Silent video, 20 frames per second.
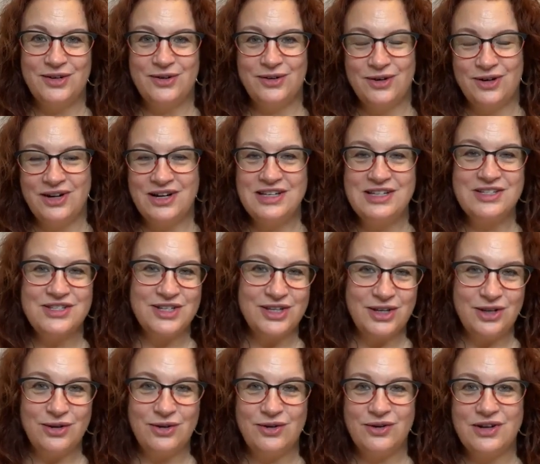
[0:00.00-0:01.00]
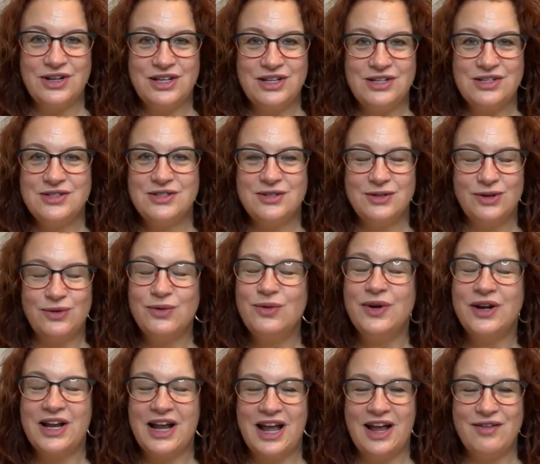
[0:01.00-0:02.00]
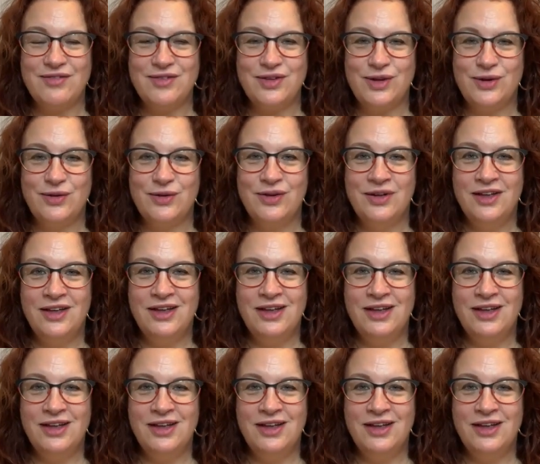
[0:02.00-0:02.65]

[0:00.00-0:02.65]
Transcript: or insecurities or what have you,